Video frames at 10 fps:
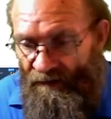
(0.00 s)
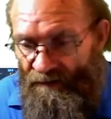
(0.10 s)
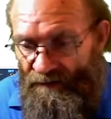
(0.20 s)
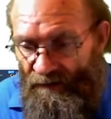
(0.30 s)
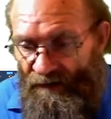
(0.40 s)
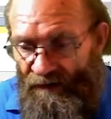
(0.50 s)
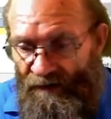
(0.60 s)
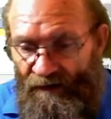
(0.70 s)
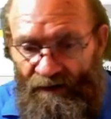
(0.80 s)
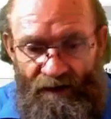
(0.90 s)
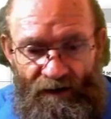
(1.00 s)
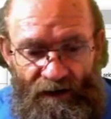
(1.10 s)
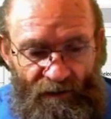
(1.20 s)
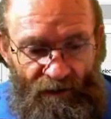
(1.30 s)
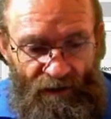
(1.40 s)
So I can go and
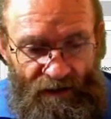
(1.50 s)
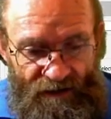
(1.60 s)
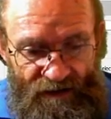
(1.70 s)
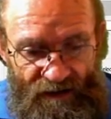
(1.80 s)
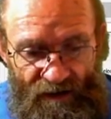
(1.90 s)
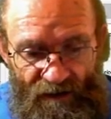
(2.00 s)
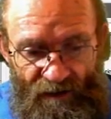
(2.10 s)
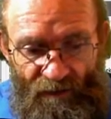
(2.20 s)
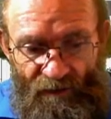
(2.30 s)
have a look and see